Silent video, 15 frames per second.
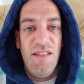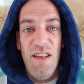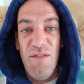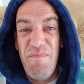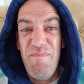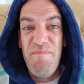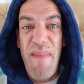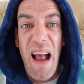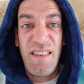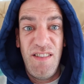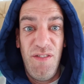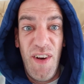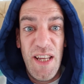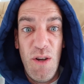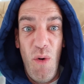It was
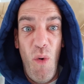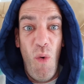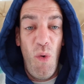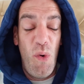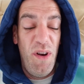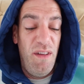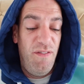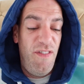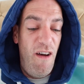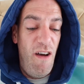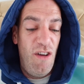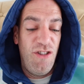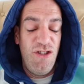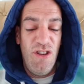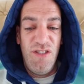massively awkward at
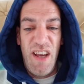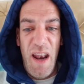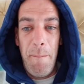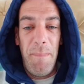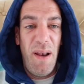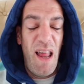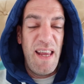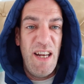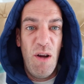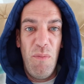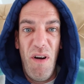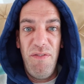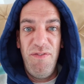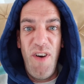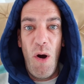first, just kind of playing on
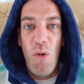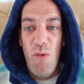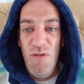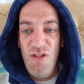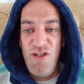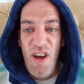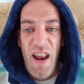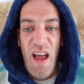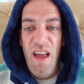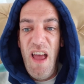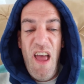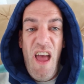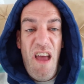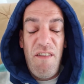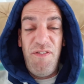my phone, trying to
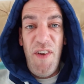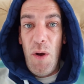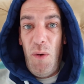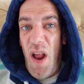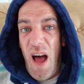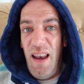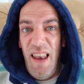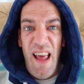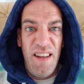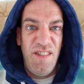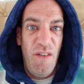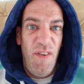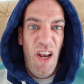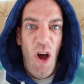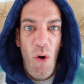feel like less
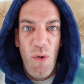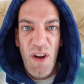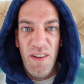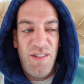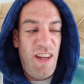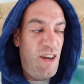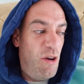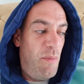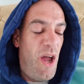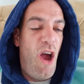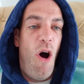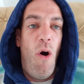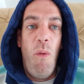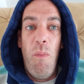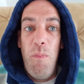of a loner sitting on my
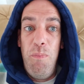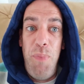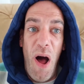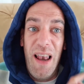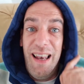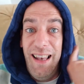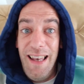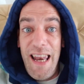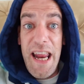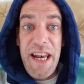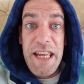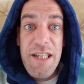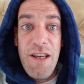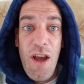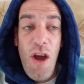own. But
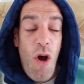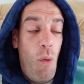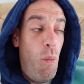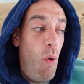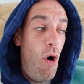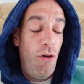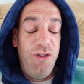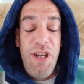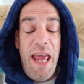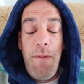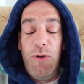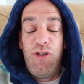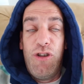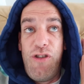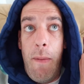Lenny was, it
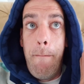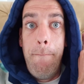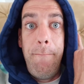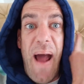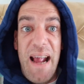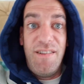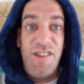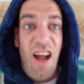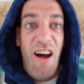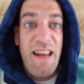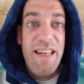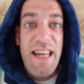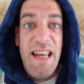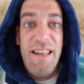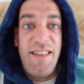was just the best
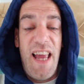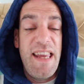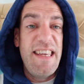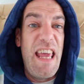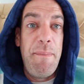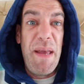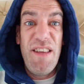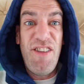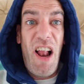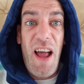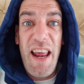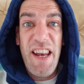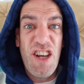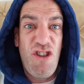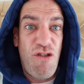idea to take him. He's
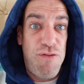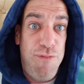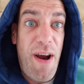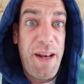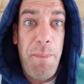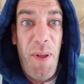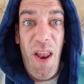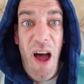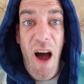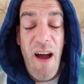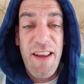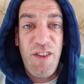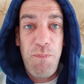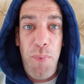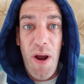like an incredible
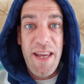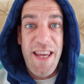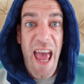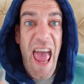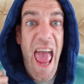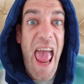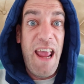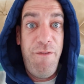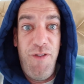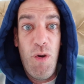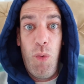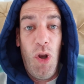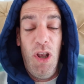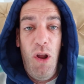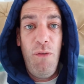icebreaker.
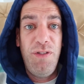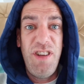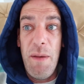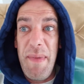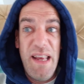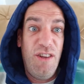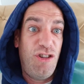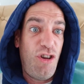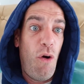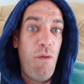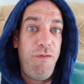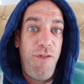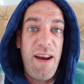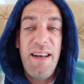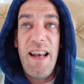Everyone loves him. He's so
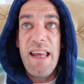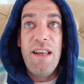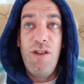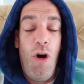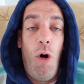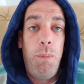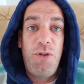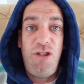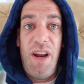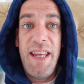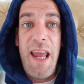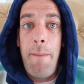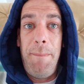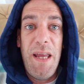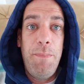friendly. He's up trying to
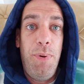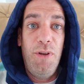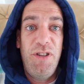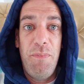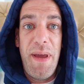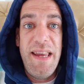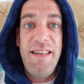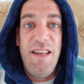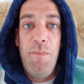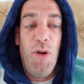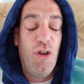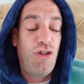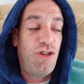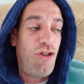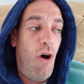get people to meet him
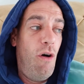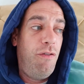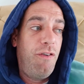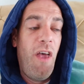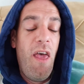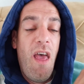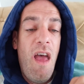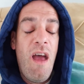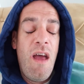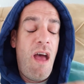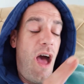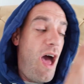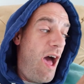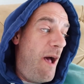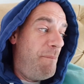and stuff.
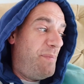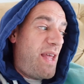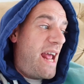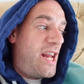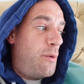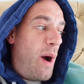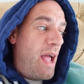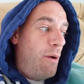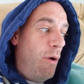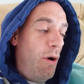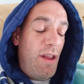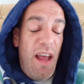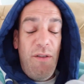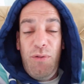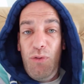Anyway,
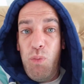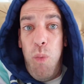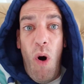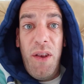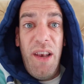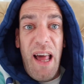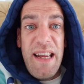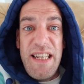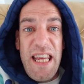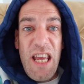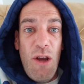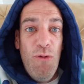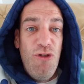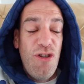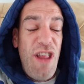there was one lady
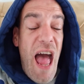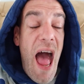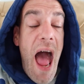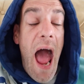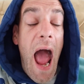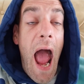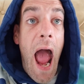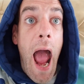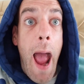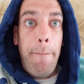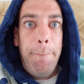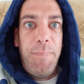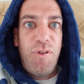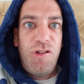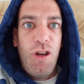who just
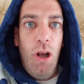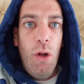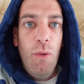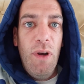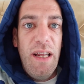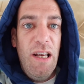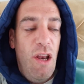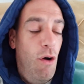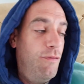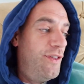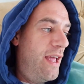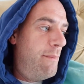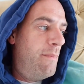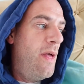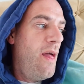absolutely loved
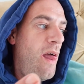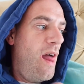him.